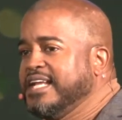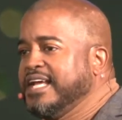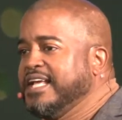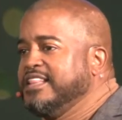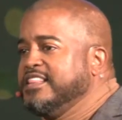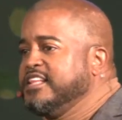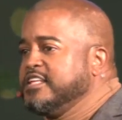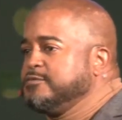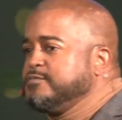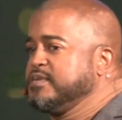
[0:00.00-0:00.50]

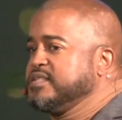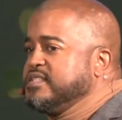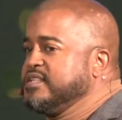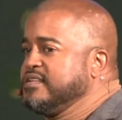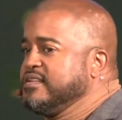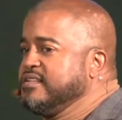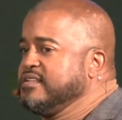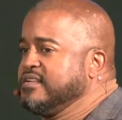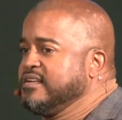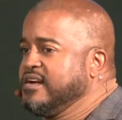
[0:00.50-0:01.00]
in this
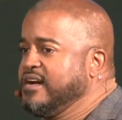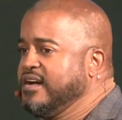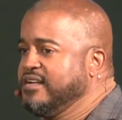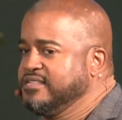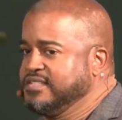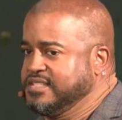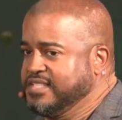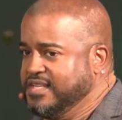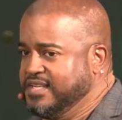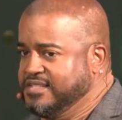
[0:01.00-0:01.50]
particular
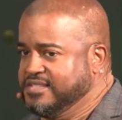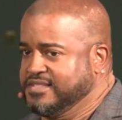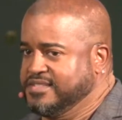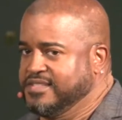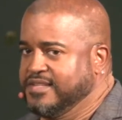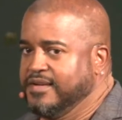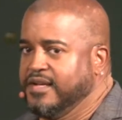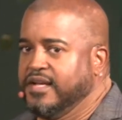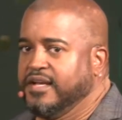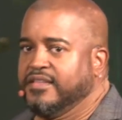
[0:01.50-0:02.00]
context
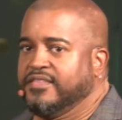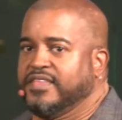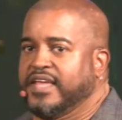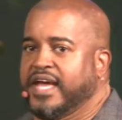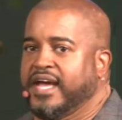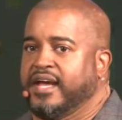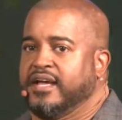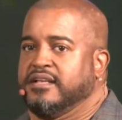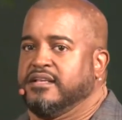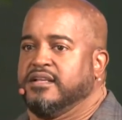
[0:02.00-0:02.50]

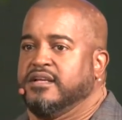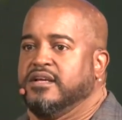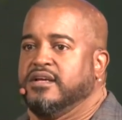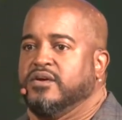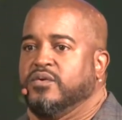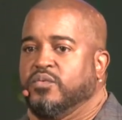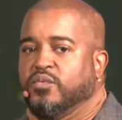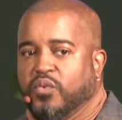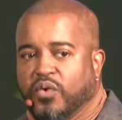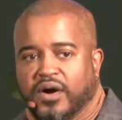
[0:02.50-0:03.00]
that
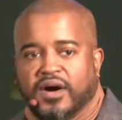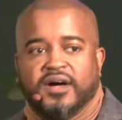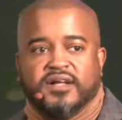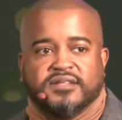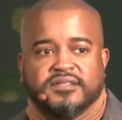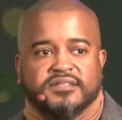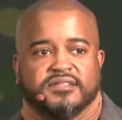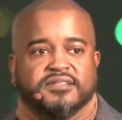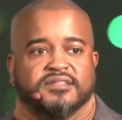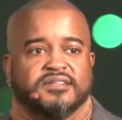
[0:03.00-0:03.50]

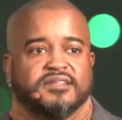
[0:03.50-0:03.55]
one,